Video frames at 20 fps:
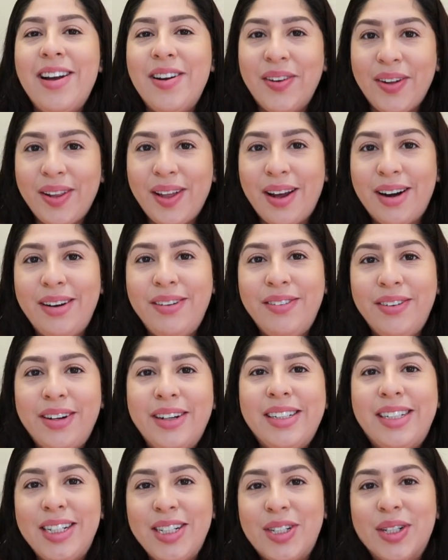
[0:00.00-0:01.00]
I know a lot
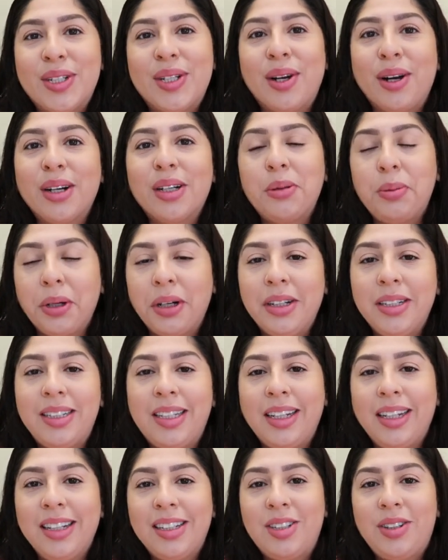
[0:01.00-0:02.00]
of teachers are
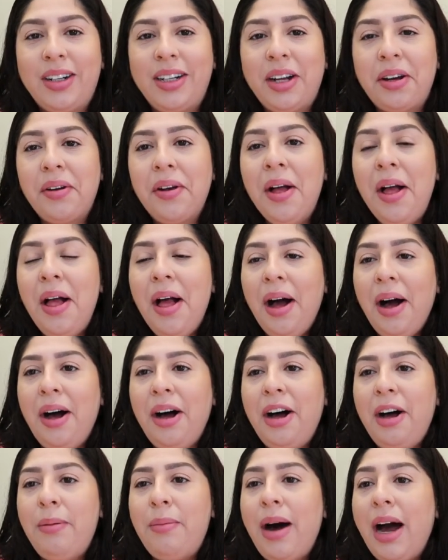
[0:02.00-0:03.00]
experiencing this right now.
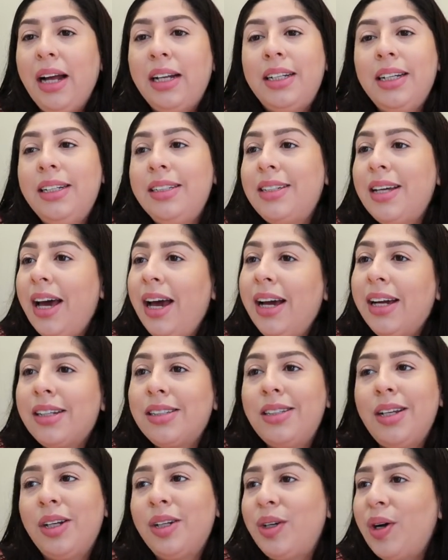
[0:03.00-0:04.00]
Um, I can
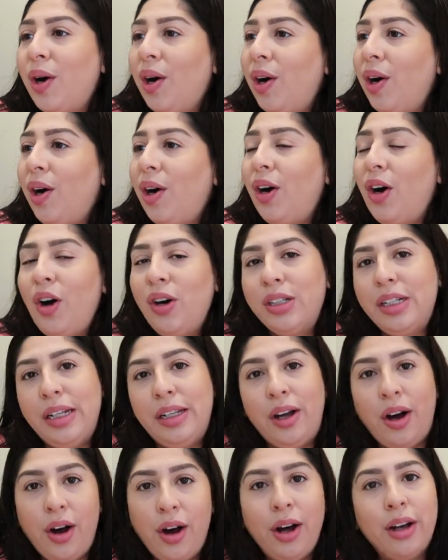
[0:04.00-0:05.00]
text and call all day
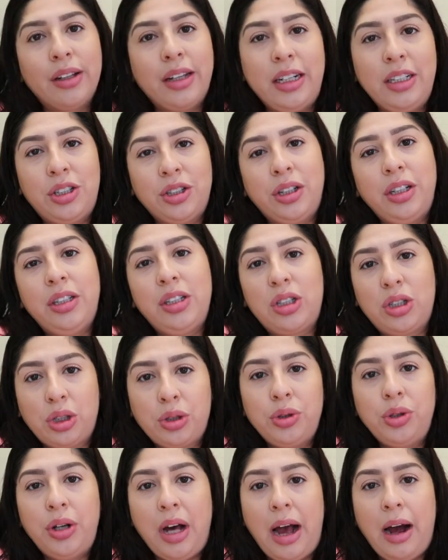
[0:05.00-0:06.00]
long, like during
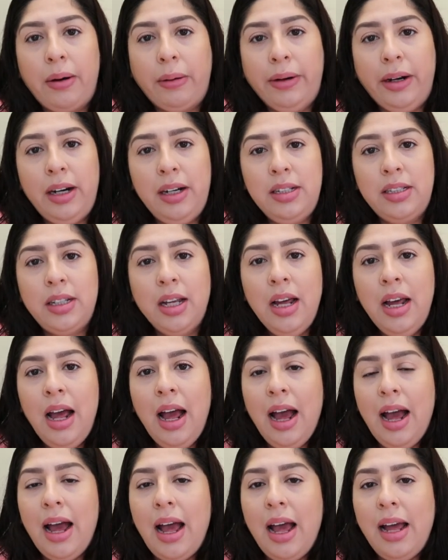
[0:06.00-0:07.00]
school hours
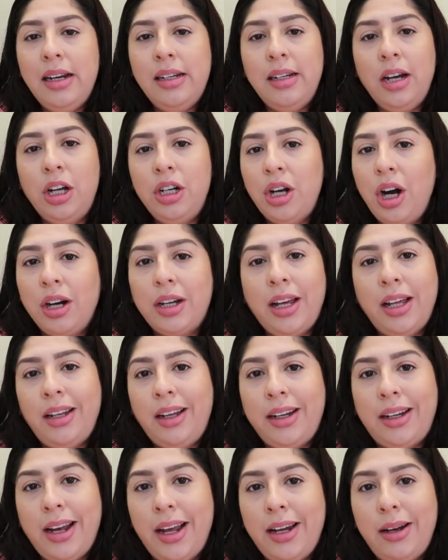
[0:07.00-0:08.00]
and not get
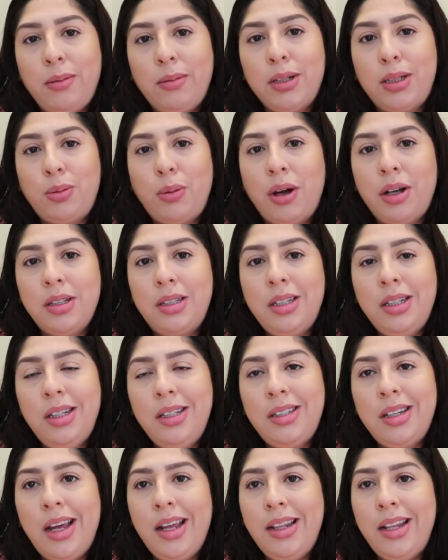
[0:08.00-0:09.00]
like any
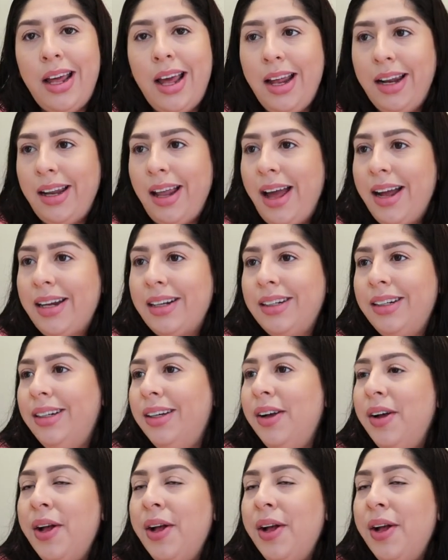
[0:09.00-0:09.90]
responses. And then like,